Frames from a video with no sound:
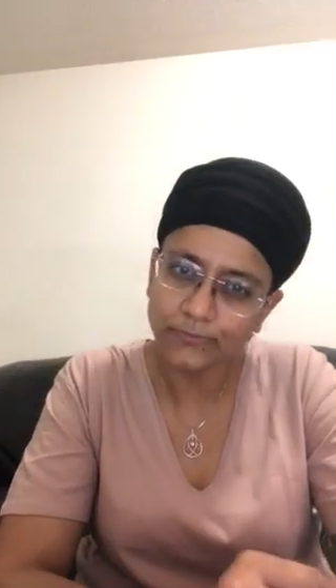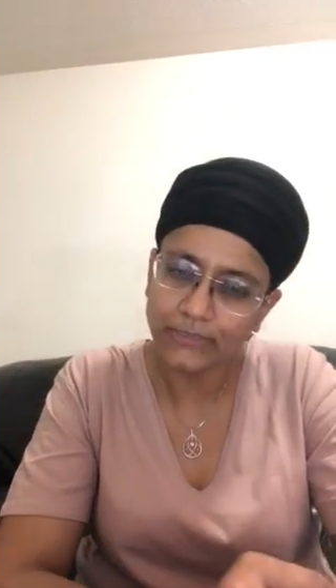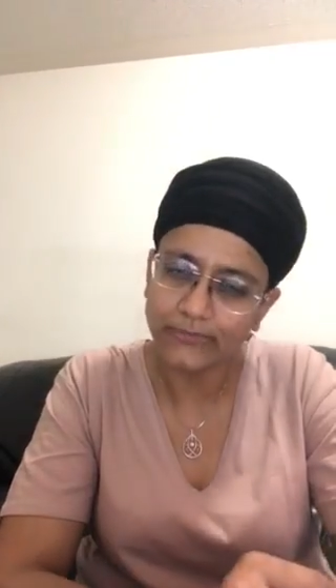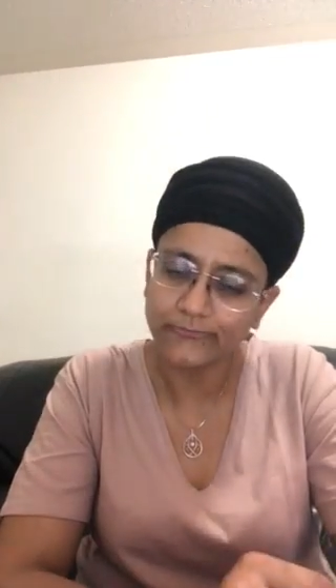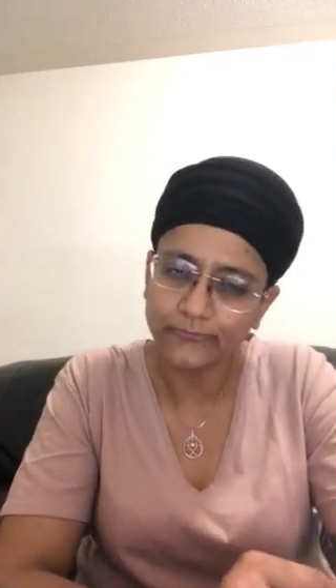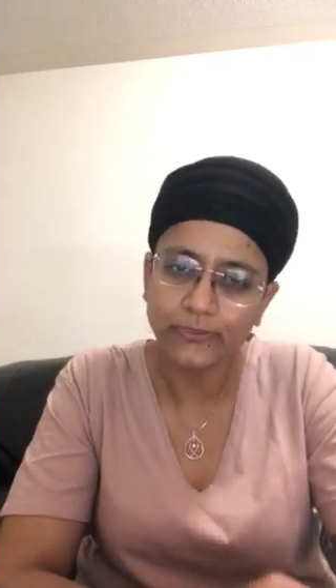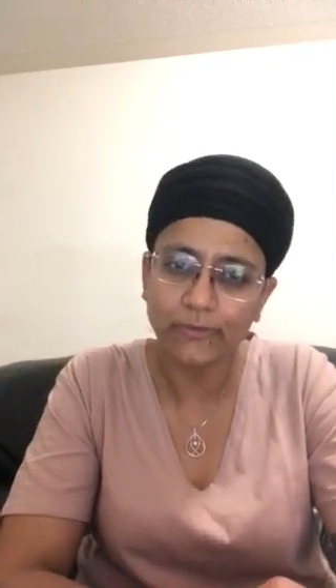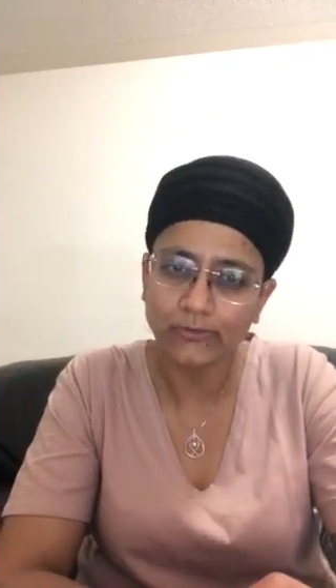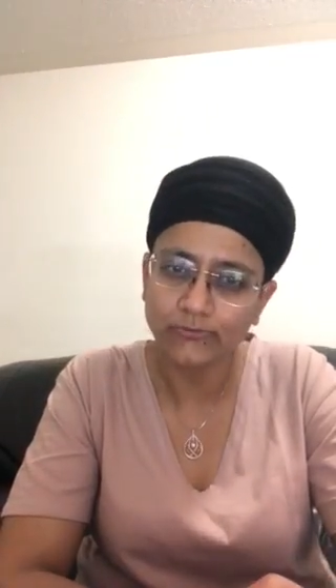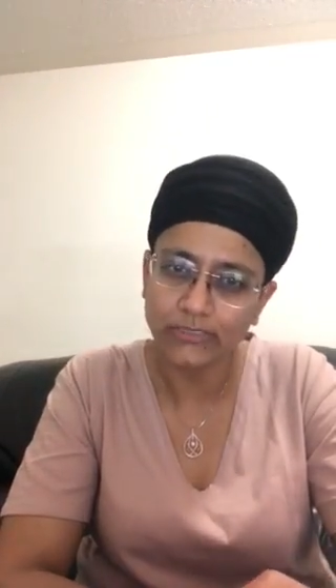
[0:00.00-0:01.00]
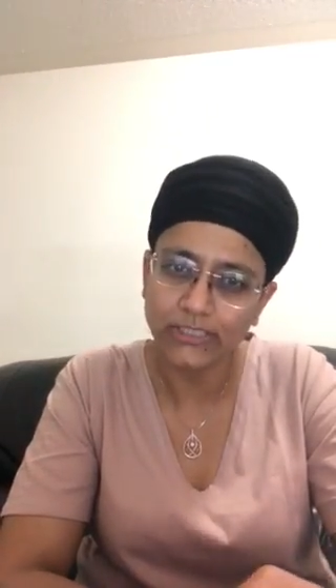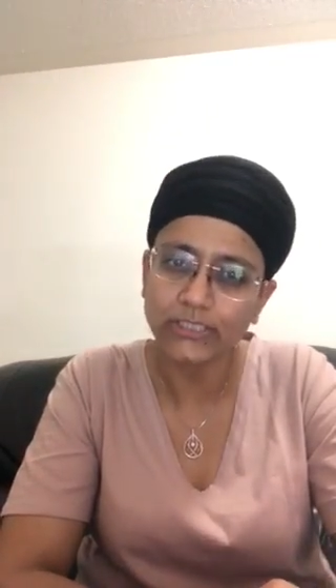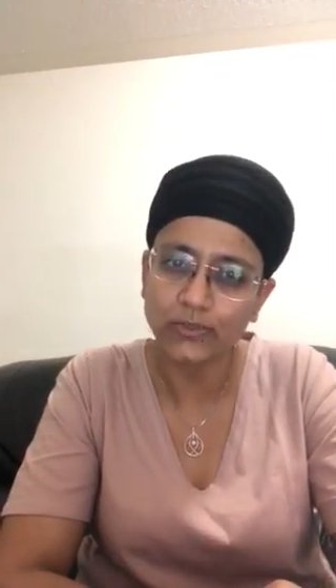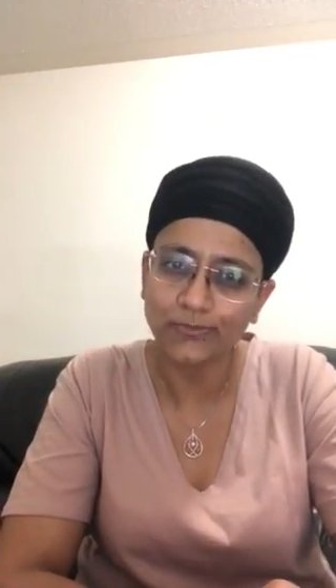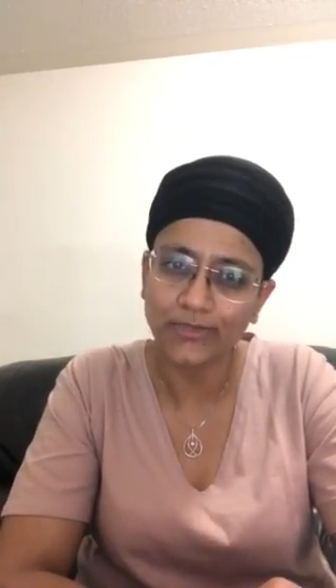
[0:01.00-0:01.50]
visa
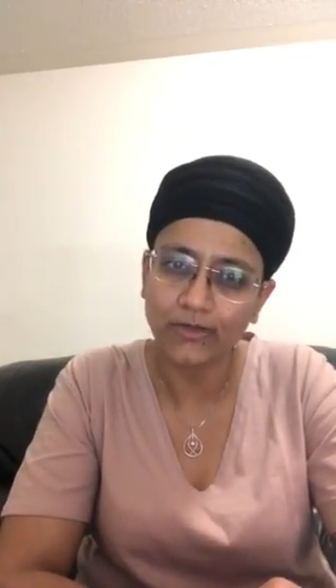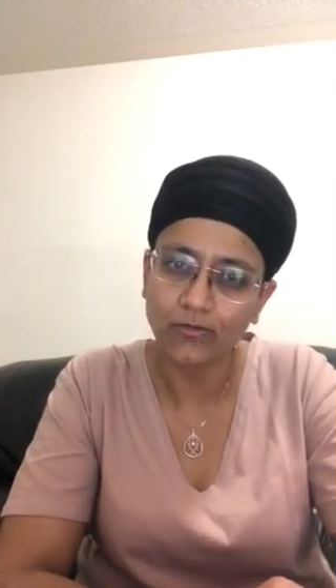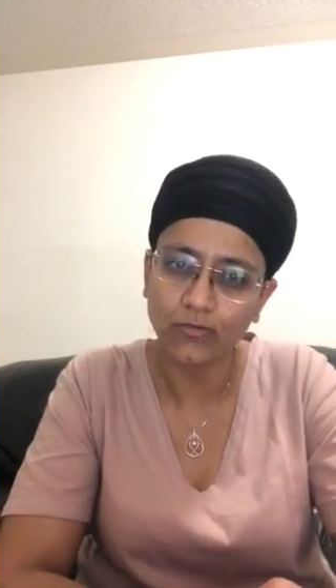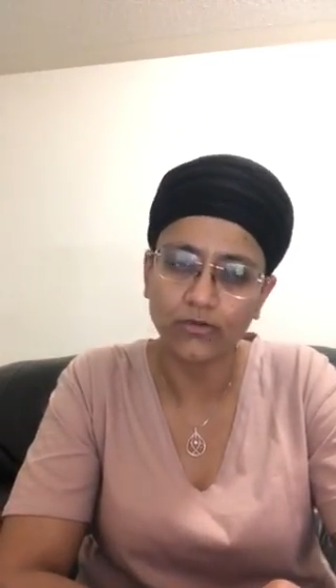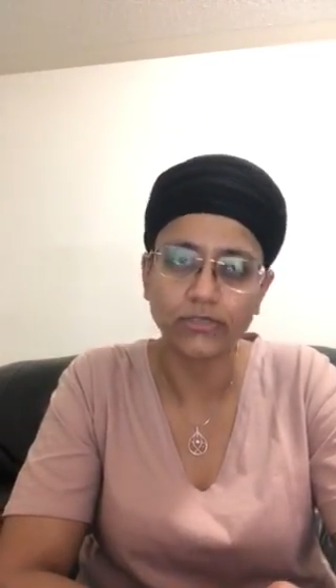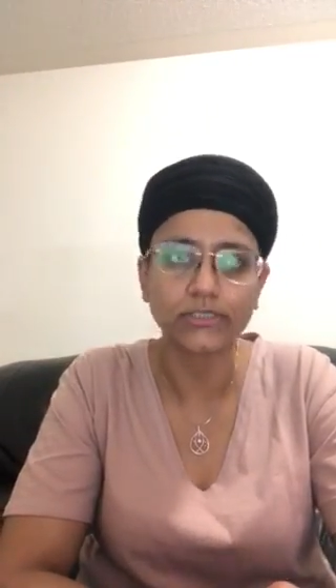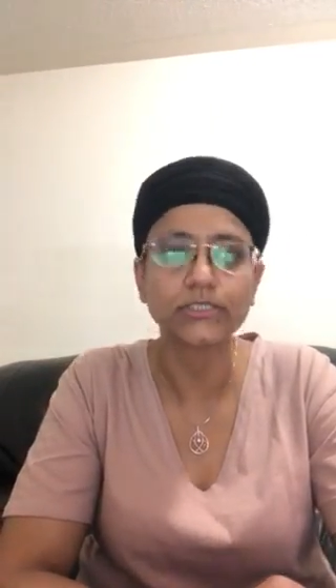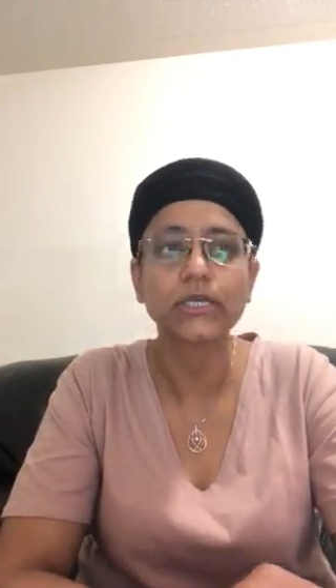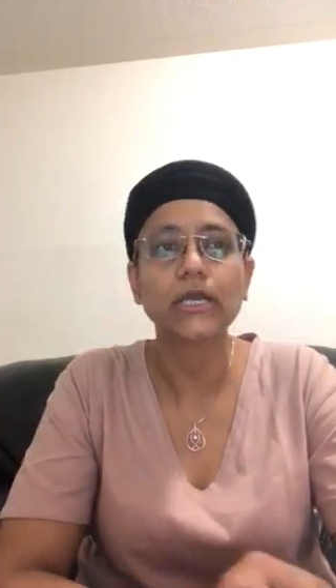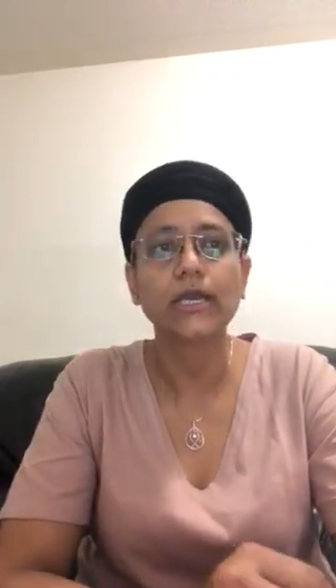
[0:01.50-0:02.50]
COPR holders.